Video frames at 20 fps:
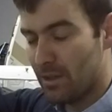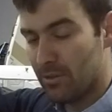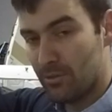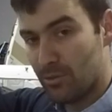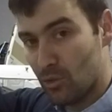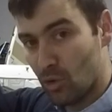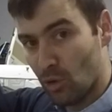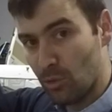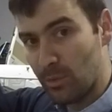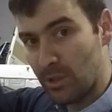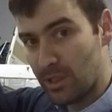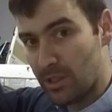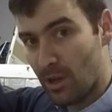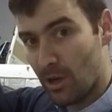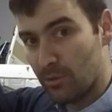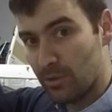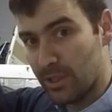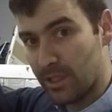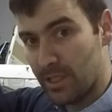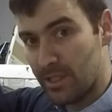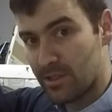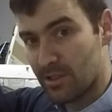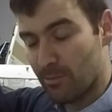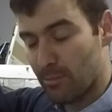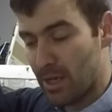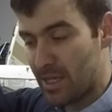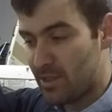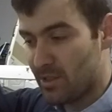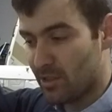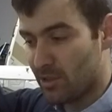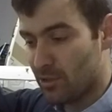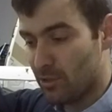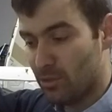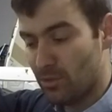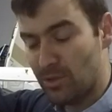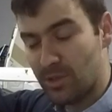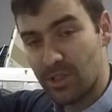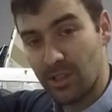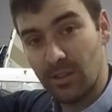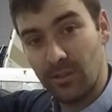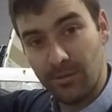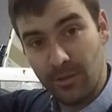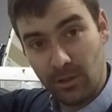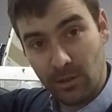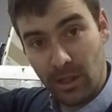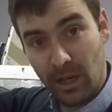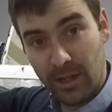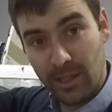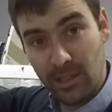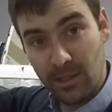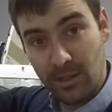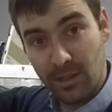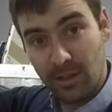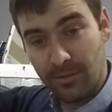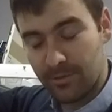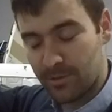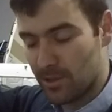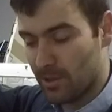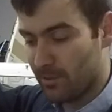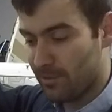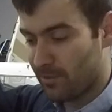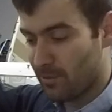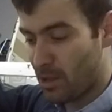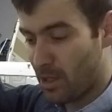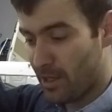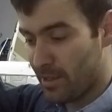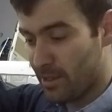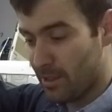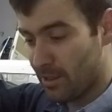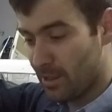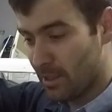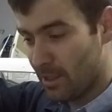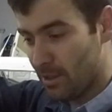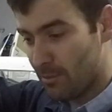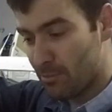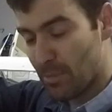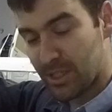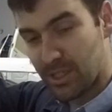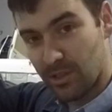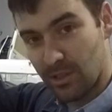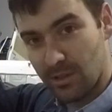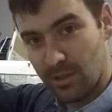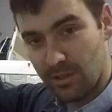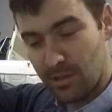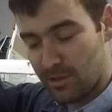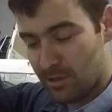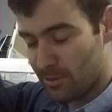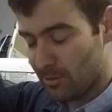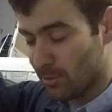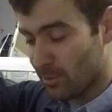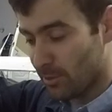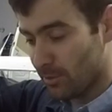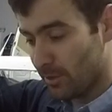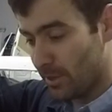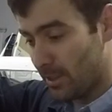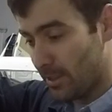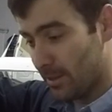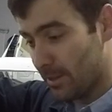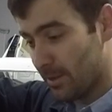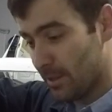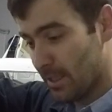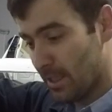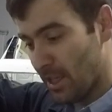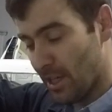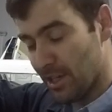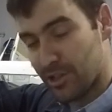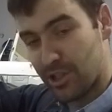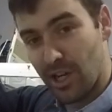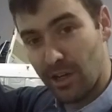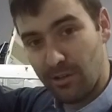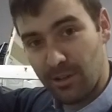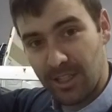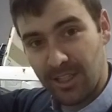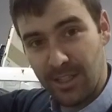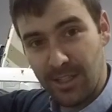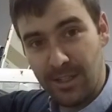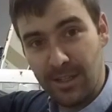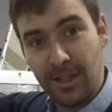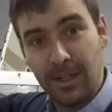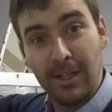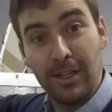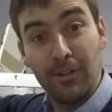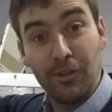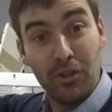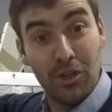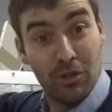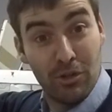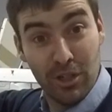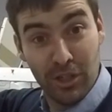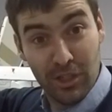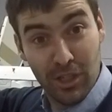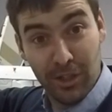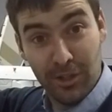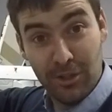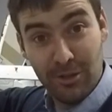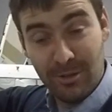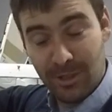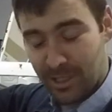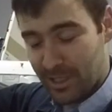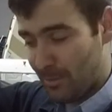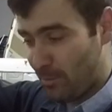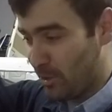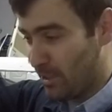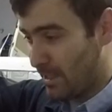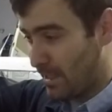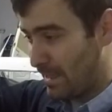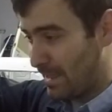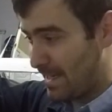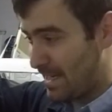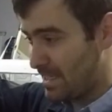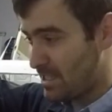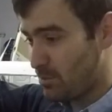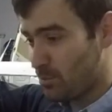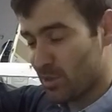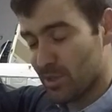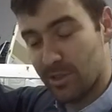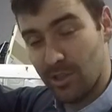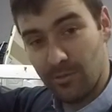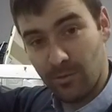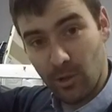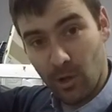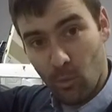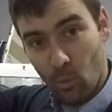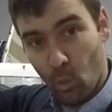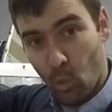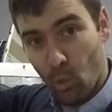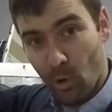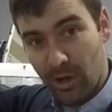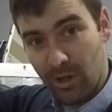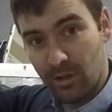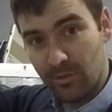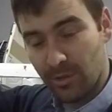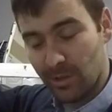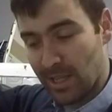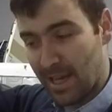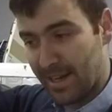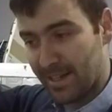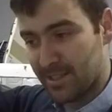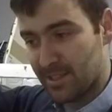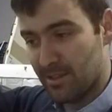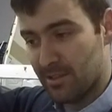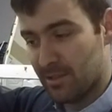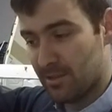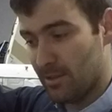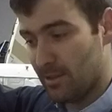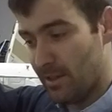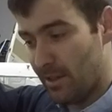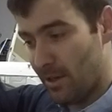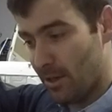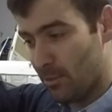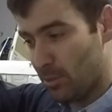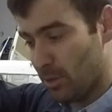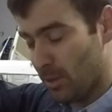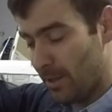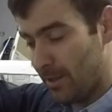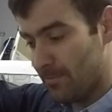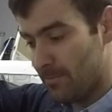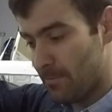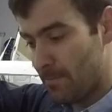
Normally you only need some basic tools, and if you're lucky enough to fly a Musketeer or a Cherokee, you just undo a couple of clasps and you've got wonderful access to the airplane.